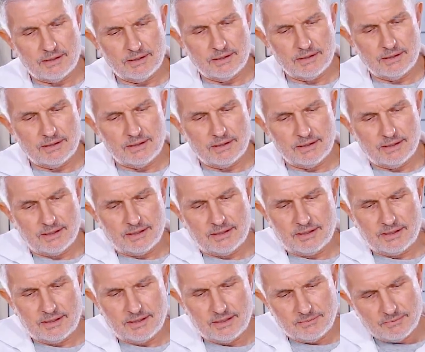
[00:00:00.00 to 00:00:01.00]
and
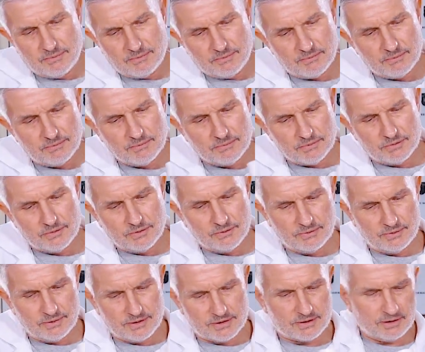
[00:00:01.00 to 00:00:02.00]
keep
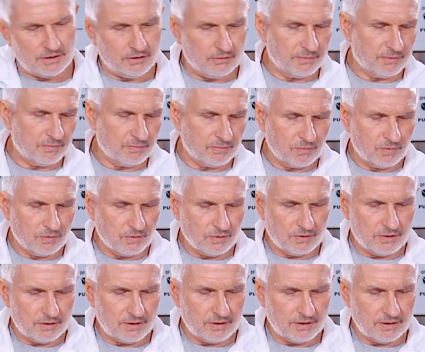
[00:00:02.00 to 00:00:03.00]
doing this a little bit
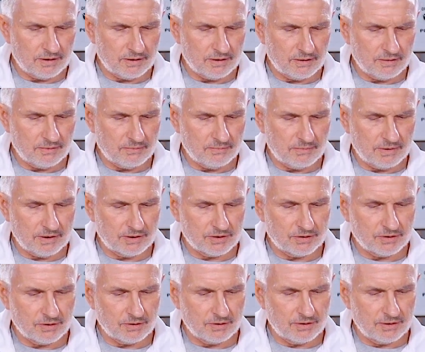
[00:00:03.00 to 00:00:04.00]
more. Make
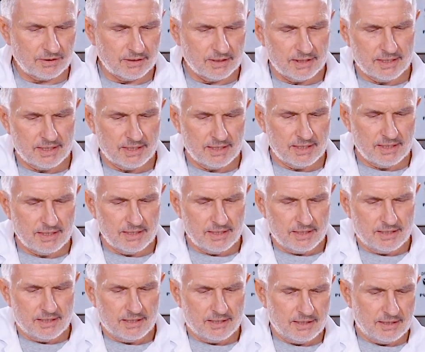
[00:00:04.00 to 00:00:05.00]
sure it
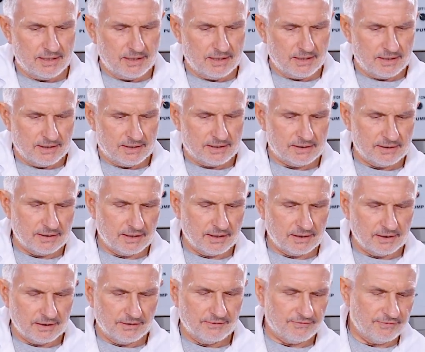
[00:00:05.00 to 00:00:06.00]

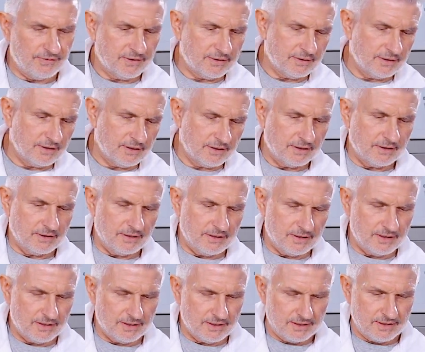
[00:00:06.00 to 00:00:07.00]
snugly fit
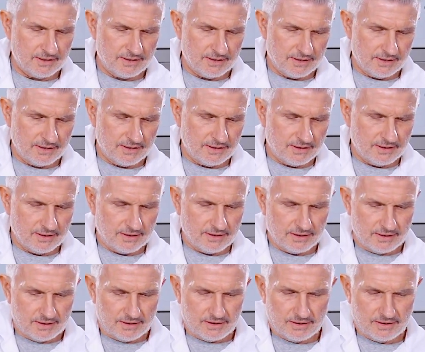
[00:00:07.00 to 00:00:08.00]
there.
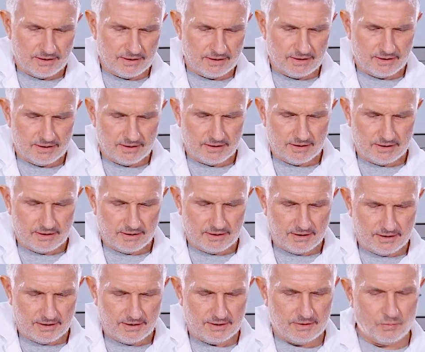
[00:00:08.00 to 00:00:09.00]

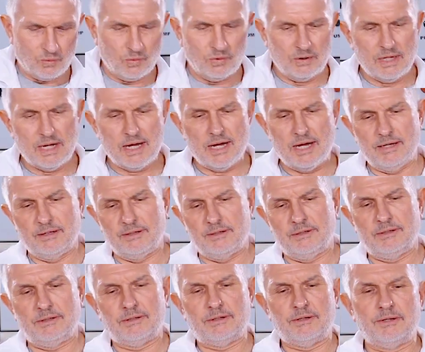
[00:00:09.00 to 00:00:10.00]
And voila,
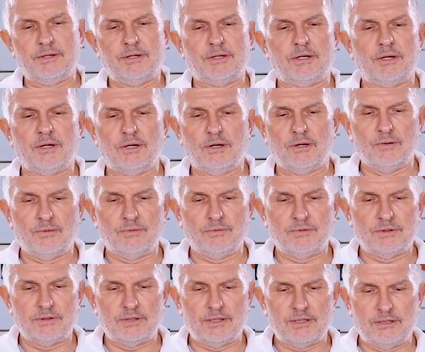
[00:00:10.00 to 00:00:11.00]
there you go.
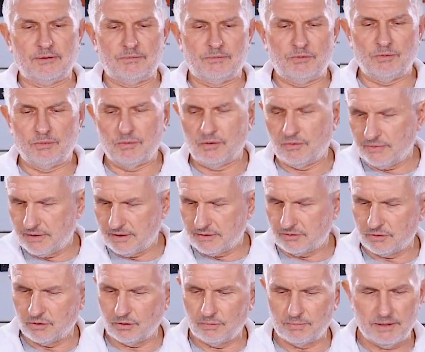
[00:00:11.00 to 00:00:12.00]
Remove the
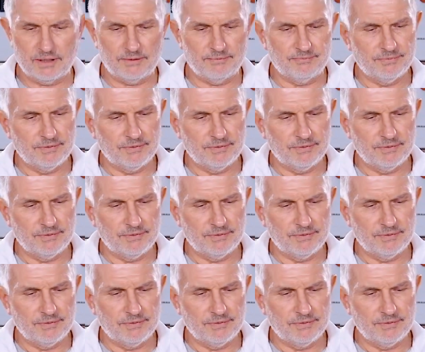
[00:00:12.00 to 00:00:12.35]
drill bit.